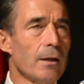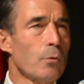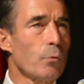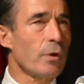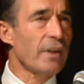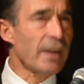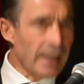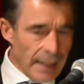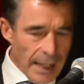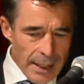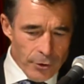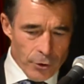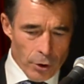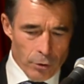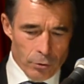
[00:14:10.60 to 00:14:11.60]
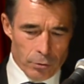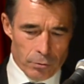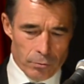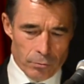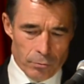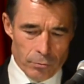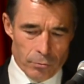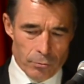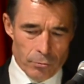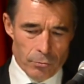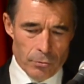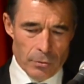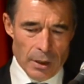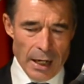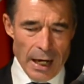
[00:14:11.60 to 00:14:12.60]
within NATO
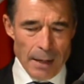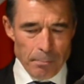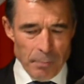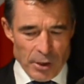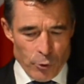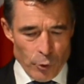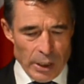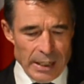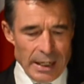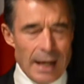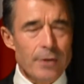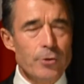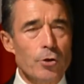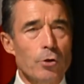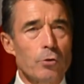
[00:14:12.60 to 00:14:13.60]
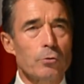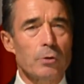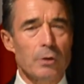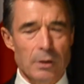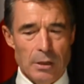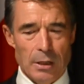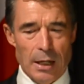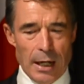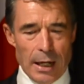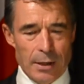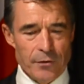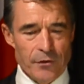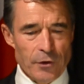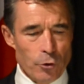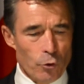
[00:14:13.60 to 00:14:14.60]
and between NATO
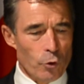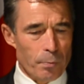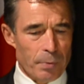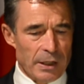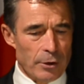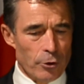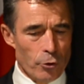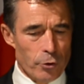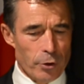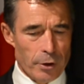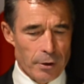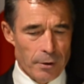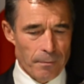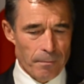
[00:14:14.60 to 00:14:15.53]
and the European Union.